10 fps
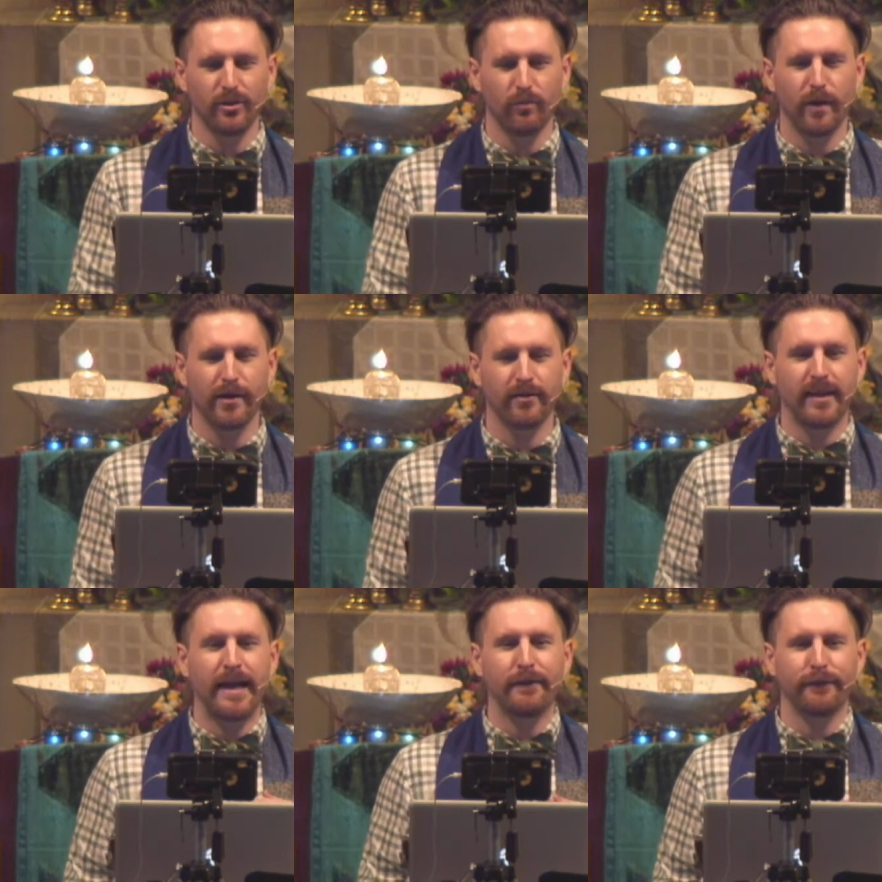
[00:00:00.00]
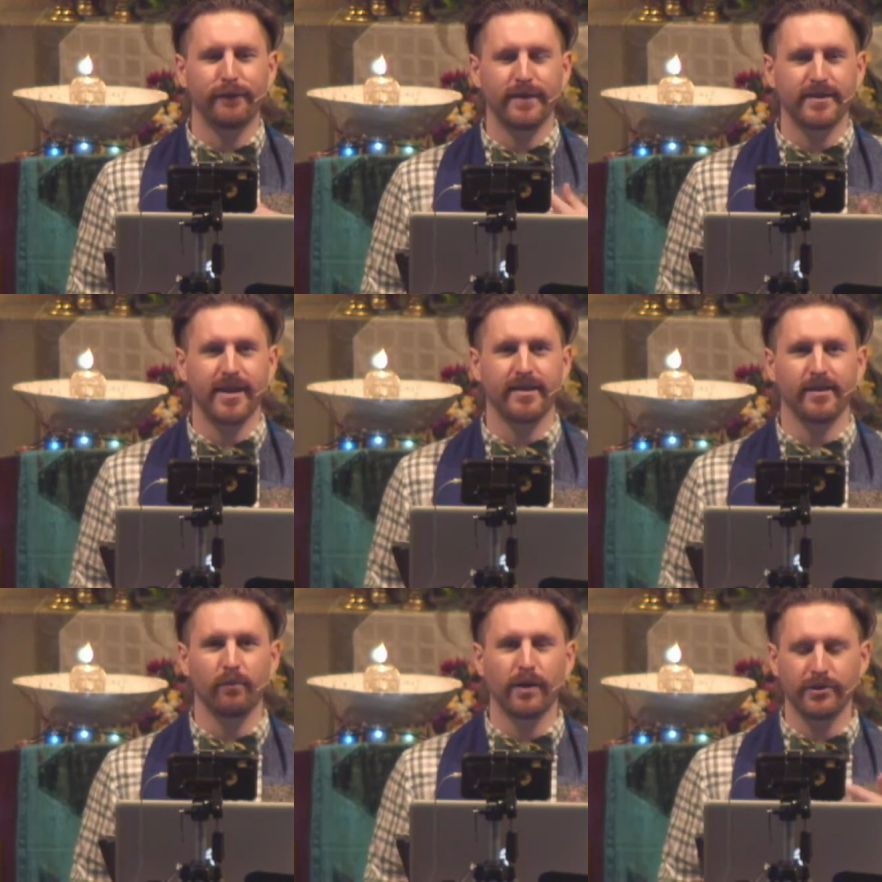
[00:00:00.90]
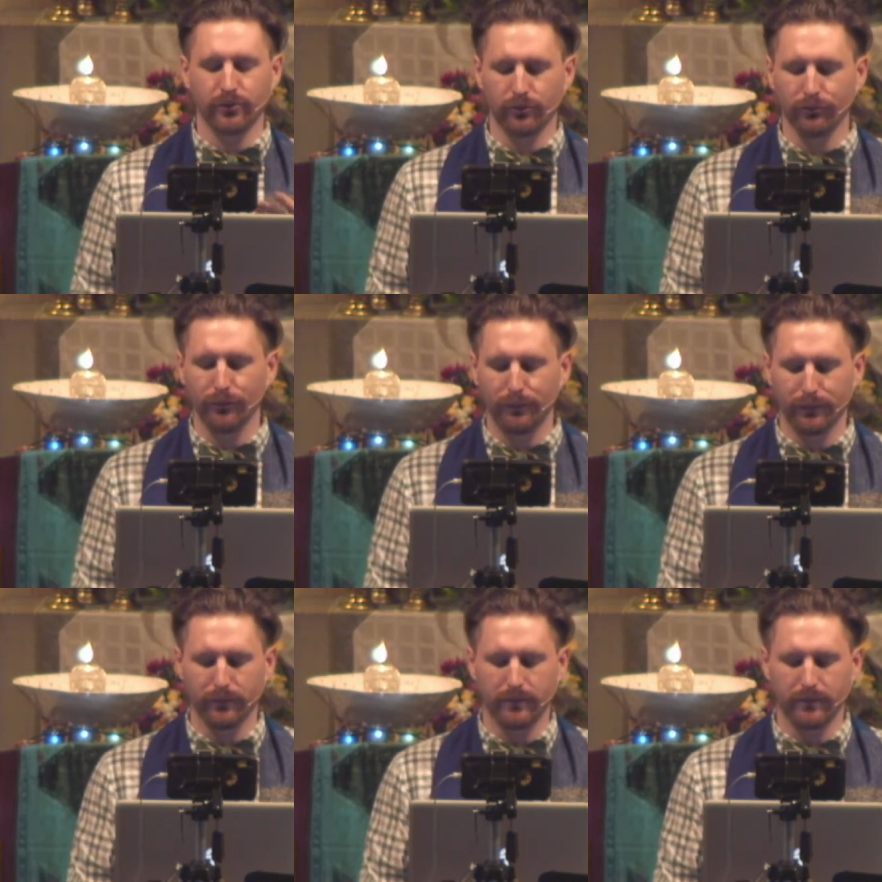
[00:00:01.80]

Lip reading: where life is headed, where your group